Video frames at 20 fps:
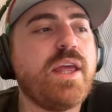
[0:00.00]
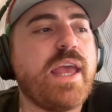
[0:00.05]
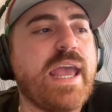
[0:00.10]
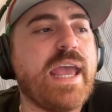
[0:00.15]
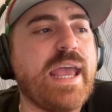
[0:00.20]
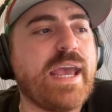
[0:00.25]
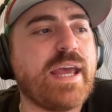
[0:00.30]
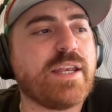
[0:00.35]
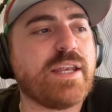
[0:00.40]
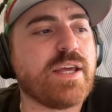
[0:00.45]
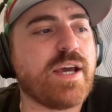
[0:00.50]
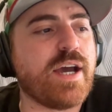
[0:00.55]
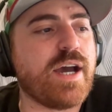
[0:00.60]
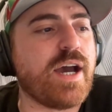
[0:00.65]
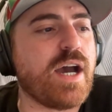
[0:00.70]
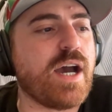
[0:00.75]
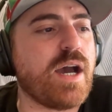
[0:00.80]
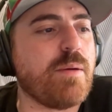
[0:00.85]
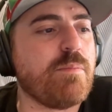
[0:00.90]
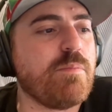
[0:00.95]
And
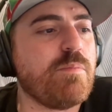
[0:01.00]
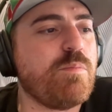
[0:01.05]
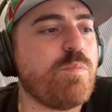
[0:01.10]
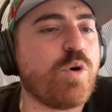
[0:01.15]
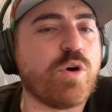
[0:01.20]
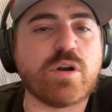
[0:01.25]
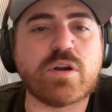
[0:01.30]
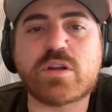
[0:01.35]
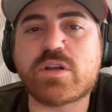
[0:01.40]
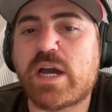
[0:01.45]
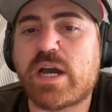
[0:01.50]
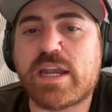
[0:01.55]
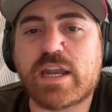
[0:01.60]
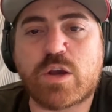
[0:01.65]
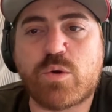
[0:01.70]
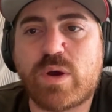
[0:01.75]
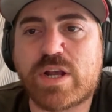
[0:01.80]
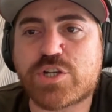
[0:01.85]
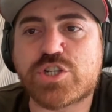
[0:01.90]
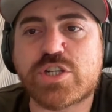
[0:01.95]
more kind of
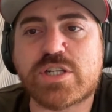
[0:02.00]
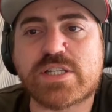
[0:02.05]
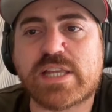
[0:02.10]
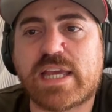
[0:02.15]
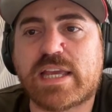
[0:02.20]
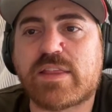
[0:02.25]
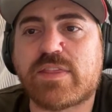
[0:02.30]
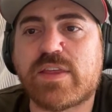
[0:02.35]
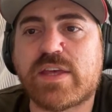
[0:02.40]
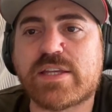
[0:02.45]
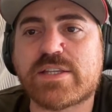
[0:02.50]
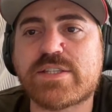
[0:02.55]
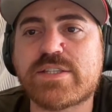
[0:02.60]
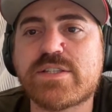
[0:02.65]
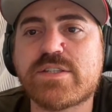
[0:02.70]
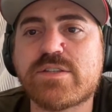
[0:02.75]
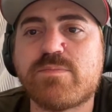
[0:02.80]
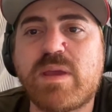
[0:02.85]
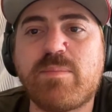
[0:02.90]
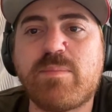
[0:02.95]
questions like
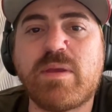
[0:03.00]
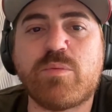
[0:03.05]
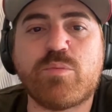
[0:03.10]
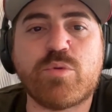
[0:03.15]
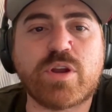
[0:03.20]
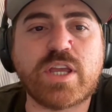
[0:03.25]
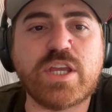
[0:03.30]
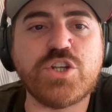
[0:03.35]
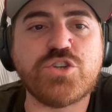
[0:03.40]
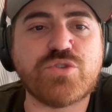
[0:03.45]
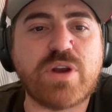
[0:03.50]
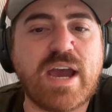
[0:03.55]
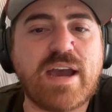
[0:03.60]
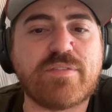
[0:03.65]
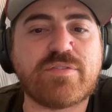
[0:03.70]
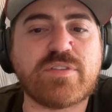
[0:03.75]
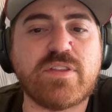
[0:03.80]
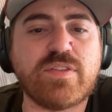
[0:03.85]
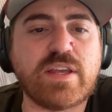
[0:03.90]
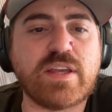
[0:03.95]
this, maybe rookie
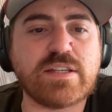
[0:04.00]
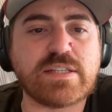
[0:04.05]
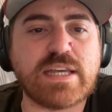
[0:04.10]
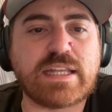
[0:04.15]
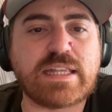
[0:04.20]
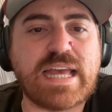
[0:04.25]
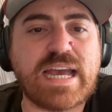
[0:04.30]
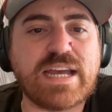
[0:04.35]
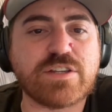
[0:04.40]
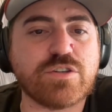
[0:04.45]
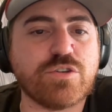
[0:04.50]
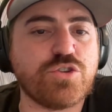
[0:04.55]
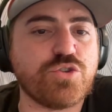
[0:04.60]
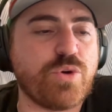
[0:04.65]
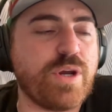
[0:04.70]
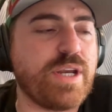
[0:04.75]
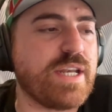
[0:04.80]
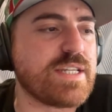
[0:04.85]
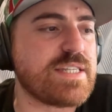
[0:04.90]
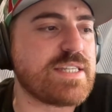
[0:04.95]
draft and things like that. So
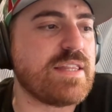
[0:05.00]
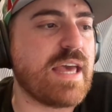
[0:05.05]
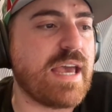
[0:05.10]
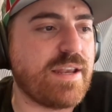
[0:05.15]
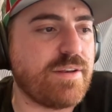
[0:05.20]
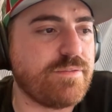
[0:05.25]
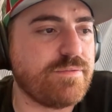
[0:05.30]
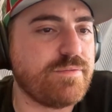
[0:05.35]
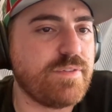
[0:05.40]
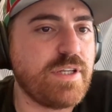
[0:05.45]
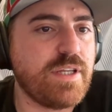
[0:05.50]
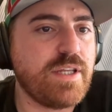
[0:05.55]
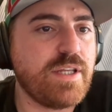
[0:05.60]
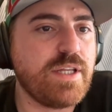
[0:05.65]
join us then.